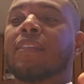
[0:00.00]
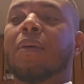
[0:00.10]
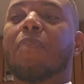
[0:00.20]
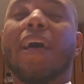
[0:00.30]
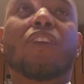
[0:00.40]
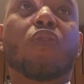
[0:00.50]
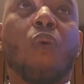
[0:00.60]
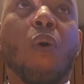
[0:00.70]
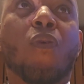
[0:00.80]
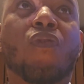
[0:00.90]
the
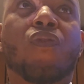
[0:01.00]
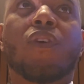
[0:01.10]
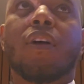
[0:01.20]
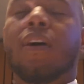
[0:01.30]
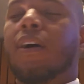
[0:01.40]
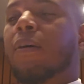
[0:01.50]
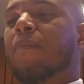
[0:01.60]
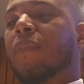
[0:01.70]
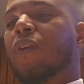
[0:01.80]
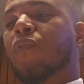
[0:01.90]
mangrove
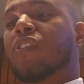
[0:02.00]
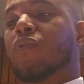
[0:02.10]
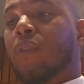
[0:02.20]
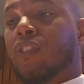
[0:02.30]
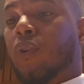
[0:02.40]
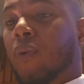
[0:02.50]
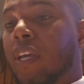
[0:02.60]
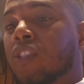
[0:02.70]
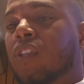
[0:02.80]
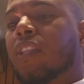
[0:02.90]

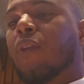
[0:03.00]
restoration